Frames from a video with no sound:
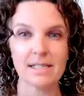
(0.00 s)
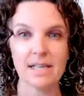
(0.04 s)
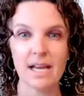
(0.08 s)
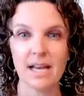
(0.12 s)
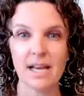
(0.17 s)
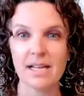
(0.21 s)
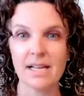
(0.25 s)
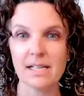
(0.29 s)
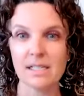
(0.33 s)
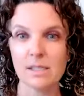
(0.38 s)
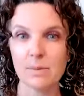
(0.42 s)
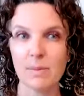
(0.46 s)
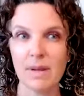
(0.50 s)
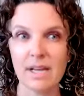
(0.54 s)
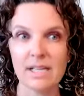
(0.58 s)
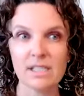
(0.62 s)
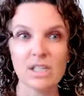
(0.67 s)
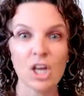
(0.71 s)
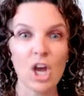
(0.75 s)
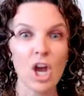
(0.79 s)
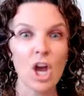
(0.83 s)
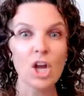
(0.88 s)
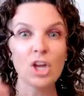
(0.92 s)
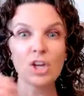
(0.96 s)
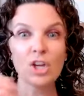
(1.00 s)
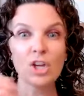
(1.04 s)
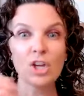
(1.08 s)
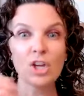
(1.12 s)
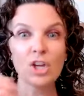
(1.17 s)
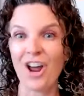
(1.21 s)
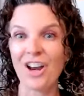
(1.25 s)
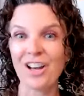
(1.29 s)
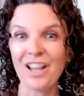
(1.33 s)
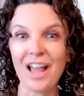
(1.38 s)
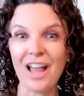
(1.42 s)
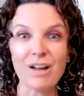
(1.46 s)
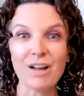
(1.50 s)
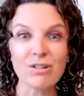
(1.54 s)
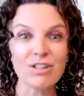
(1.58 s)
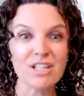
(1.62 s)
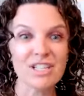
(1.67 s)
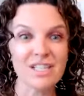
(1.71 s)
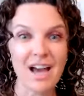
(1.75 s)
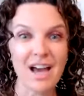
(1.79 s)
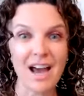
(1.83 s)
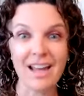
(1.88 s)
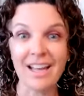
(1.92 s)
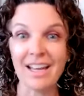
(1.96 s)
anti-diet space. You're not allowed
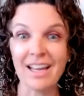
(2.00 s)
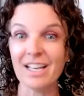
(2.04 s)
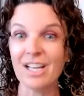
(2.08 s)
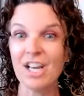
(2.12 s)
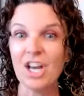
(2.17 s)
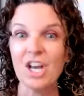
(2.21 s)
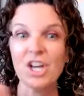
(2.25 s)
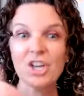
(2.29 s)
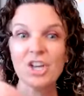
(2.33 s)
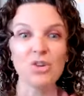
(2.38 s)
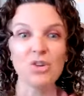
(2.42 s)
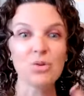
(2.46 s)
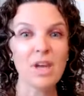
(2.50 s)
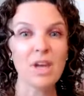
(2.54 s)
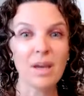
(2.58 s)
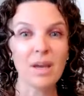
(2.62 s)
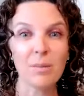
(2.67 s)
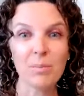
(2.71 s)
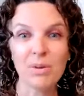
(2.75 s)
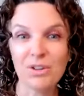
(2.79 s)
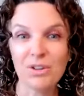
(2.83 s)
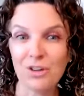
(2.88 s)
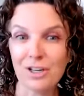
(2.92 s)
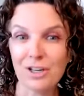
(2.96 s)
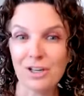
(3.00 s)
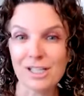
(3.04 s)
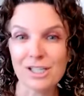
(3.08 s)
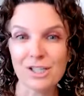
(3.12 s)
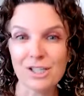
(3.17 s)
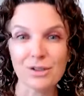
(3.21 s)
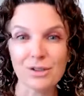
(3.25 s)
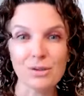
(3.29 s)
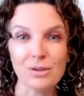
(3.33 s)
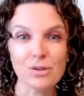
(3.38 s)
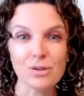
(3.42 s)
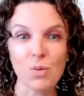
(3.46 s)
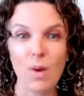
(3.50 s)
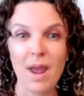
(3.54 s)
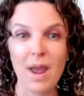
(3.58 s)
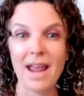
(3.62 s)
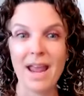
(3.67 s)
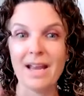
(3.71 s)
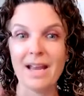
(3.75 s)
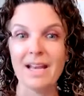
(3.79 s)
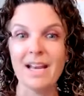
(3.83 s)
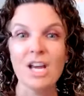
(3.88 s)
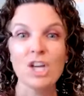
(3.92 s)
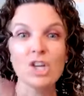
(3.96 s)
to diet. You can't be looking to lose
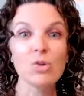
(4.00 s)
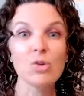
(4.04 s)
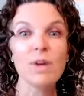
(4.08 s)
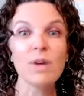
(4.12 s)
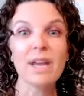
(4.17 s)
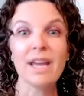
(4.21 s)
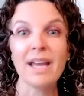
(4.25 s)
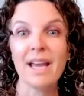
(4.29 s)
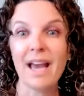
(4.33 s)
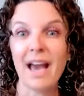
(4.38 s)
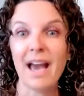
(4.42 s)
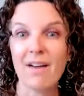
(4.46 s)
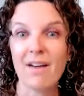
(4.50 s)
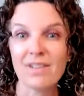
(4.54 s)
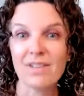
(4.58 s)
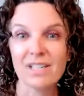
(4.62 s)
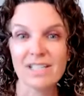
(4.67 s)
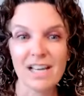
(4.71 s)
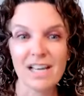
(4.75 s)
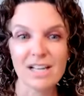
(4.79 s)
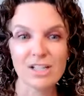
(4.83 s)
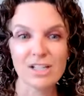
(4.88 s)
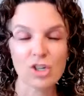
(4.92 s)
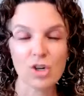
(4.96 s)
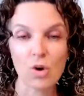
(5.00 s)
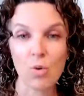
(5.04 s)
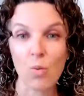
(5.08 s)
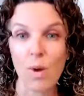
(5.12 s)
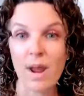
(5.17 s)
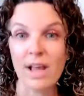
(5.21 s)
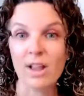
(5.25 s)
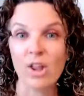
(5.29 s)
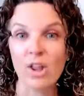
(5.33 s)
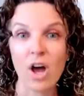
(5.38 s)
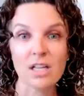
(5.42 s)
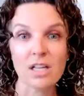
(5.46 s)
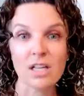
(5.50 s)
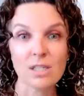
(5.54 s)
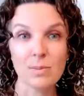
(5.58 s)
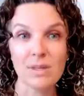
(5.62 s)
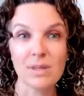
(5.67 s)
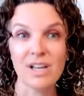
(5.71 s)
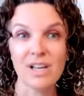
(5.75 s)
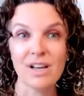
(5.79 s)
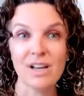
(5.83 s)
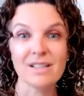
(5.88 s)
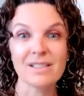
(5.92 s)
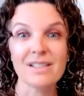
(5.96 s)
weight. You can't have intentional weight loss
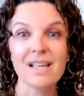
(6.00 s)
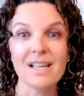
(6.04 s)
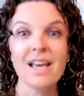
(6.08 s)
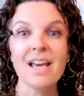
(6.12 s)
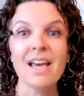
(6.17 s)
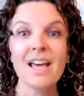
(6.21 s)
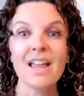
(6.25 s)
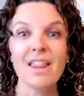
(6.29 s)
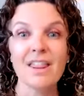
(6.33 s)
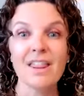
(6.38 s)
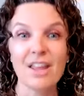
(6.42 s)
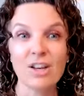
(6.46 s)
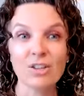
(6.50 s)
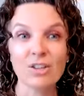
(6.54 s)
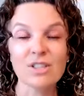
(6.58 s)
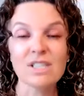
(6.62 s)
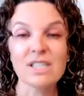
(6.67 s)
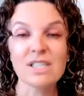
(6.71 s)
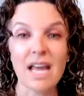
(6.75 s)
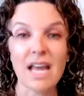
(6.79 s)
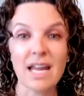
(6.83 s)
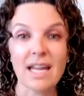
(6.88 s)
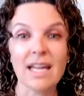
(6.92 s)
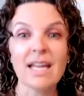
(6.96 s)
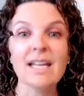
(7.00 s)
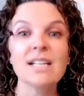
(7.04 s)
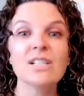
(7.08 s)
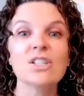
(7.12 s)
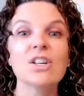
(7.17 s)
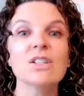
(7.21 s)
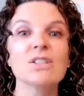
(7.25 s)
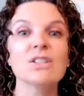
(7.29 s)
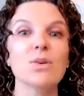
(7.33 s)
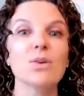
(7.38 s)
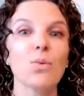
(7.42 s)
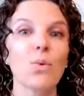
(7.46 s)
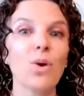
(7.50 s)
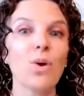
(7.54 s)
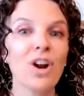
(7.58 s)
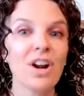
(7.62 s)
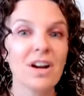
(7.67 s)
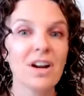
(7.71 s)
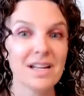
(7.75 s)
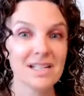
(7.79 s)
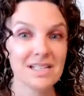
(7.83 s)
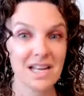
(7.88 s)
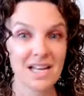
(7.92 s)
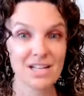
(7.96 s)
because they'll say it doesn't
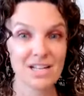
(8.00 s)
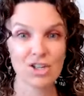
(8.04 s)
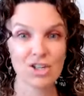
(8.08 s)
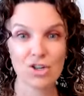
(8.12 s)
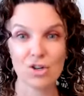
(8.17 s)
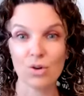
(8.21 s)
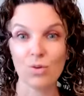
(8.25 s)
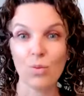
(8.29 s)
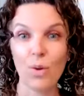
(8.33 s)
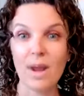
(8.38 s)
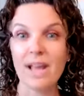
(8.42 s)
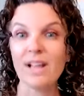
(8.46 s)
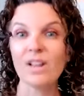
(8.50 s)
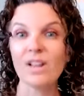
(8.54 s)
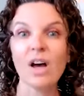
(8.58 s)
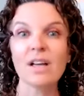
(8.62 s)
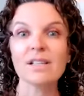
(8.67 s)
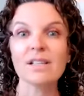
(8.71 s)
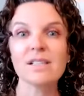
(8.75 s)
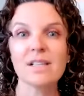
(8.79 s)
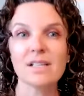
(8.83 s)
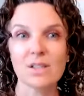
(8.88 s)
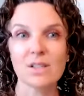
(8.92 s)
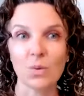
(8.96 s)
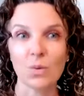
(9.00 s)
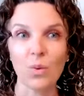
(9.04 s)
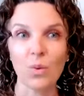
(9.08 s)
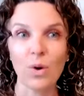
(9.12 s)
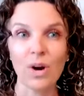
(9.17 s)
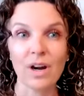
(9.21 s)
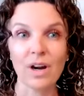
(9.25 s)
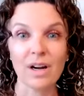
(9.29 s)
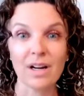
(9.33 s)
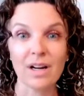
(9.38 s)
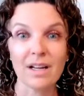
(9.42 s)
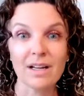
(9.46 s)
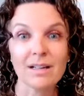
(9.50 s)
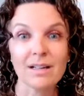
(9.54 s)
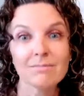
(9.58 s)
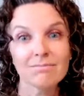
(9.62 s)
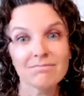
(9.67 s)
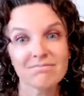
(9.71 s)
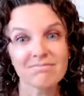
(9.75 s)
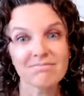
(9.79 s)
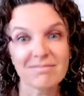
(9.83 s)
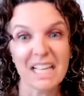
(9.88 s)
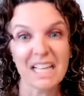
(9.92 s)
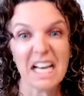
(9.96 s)
work. Intentional weight loss doesn't work.
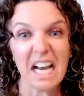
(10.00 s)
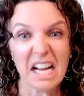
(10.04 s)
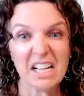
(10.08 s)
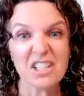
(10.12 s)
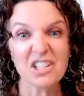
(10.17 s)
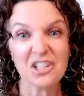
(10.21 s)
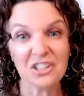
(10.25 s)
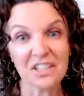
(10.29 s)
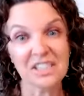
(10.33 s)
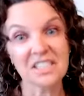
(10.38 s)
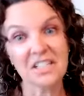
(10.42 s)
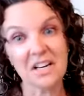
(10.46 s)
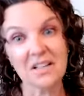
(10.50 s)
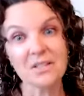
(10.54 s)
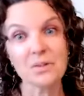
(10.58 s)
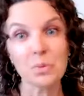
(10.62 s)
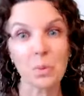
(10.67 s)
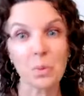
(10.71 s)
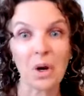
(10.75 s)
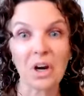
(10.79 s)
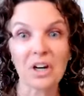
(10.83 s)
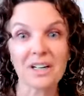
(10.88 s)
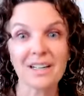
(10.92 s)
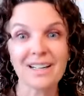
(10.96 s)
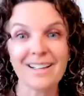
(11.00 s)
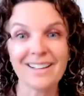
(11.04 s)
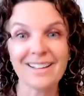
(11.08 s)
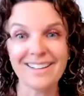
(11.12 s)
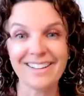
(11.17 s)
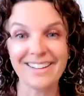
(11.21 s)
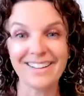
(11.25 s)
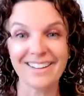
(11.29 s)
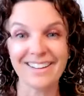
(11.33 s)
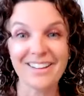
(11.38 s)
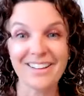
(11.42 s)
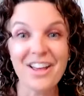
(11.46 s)
It actually does work.